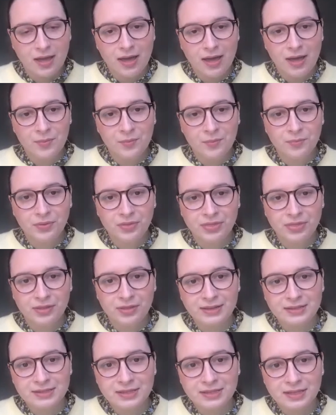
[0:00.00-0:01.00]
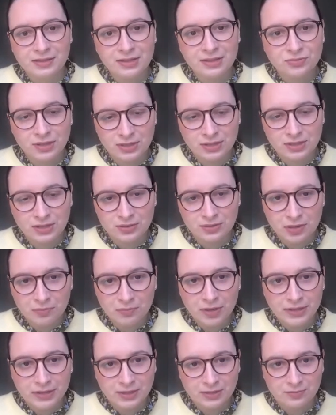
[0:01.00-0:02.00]
Um, but the next thing that's really on my
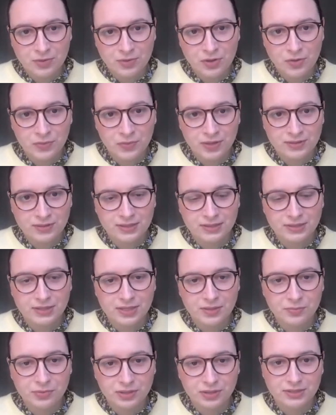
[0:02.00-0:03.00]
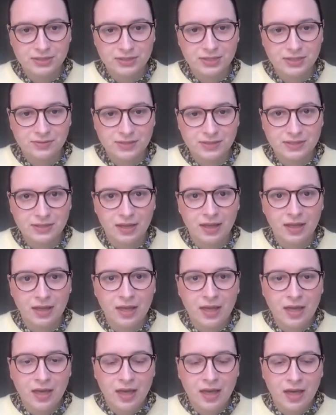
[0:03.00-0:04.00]
mind at the moment is actually productivity.
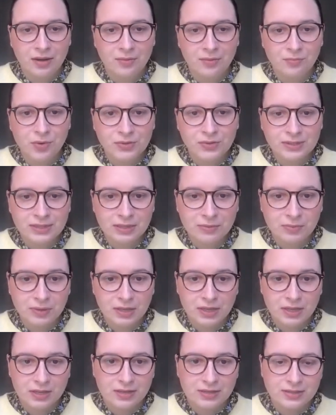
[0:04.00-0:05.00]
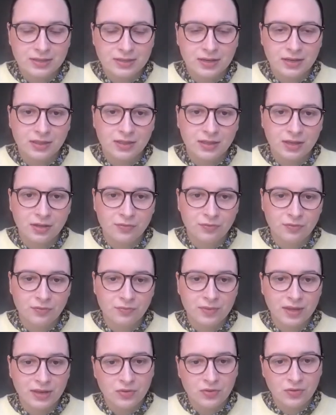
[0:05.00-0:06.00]
And mostly because I think for
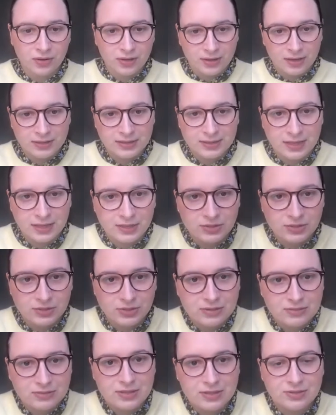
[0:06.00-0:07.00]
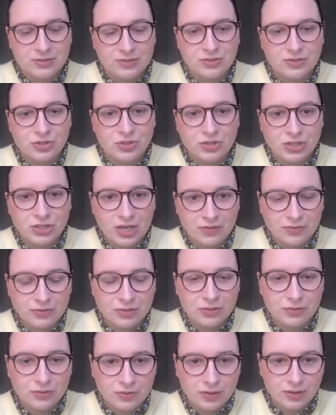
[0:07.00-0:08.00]
many organizations, this shift
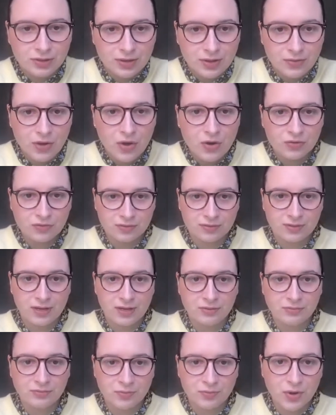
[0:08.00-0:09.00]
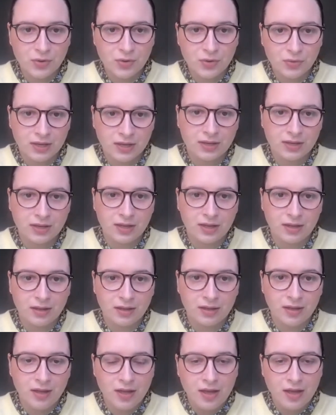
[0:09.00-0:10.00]
to, you know, overnight remote
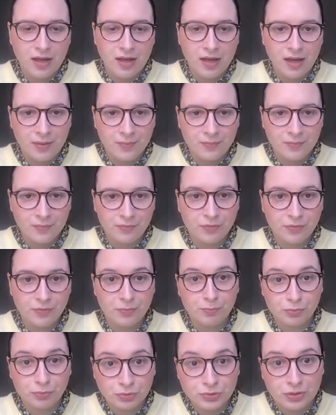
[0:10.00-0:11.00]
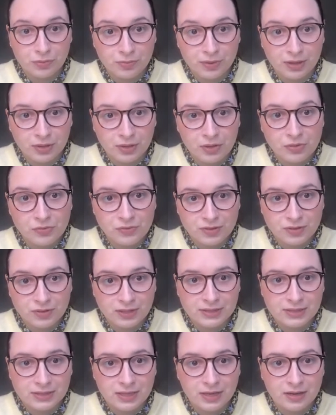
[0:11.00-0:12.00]
working um, brought on by
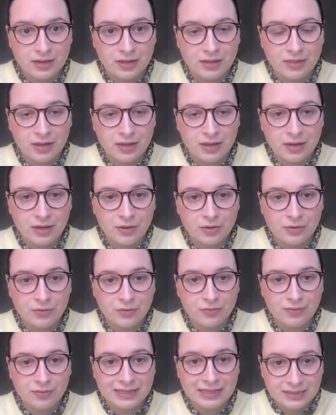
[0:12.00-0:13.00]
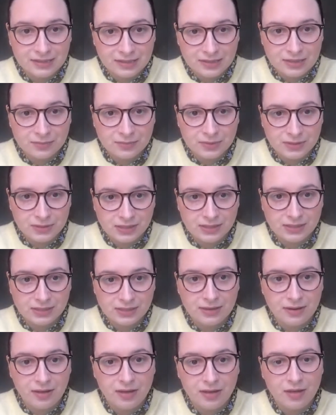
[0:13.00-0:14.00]
COVID-19. I think a lot of leaders
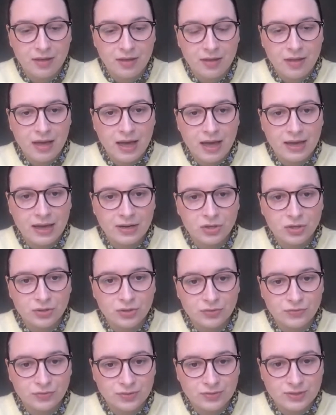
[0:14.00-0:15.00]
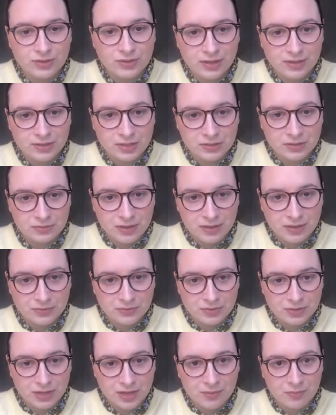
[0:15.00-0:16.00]
particularly had a lot of concerns
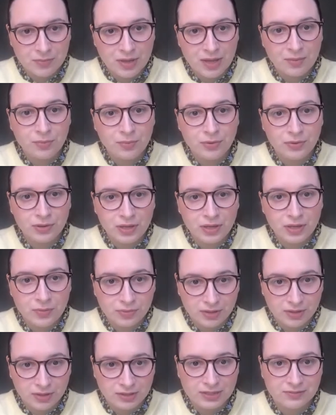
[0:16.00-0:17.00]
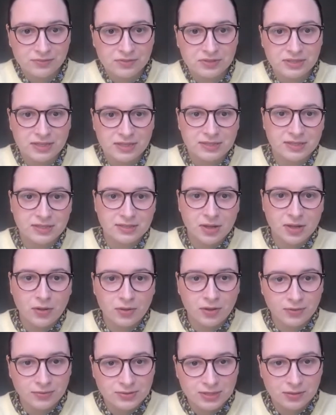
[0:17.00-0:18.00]
around um, employee productivity It's this whole
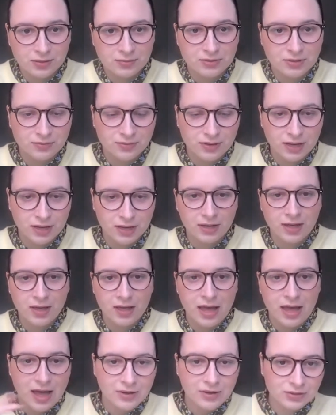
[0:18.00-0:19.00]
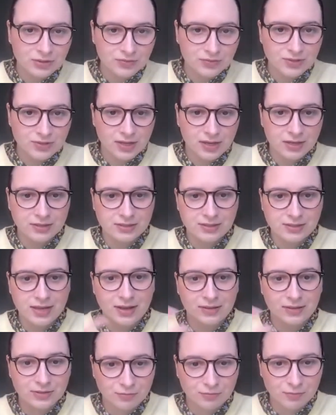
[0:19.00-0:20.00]
concept of like out of sight,
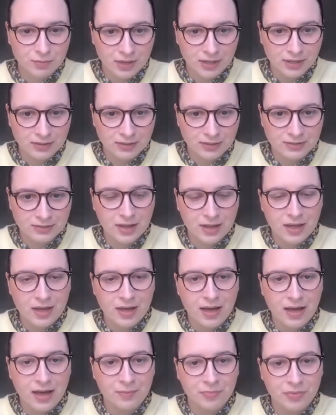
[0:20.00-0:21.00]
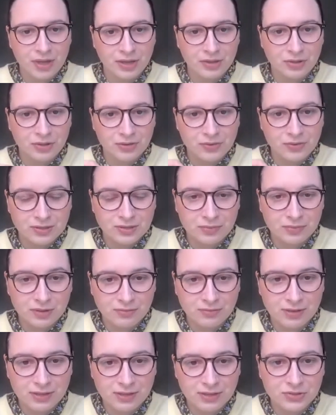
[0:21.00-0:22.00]
out of mind. Um, and, you know, something
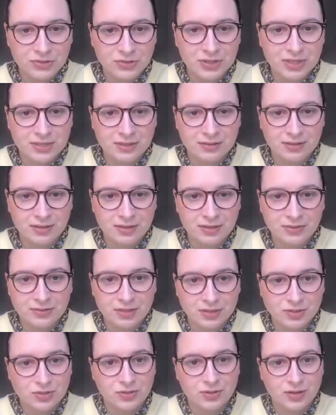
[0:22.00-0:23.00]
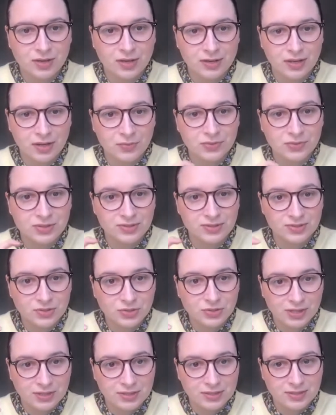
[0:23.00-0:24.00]
really interesting that you touched on earlier, which is
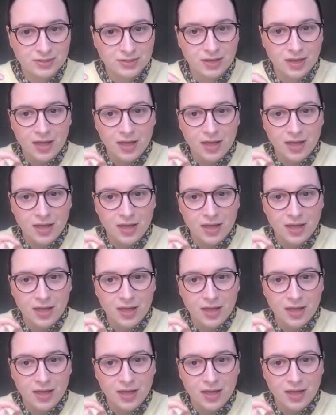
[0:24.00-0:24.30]
trust.